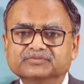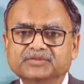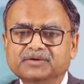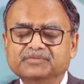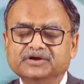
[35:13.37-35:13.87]

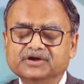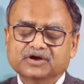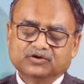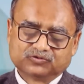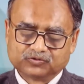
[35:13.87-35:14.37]
may be
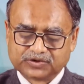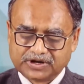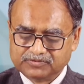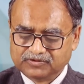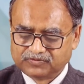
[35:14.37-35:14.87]

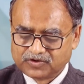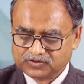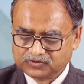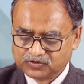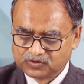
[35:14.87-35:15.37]
suitable for
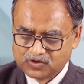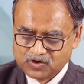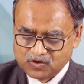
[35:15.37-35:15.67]
your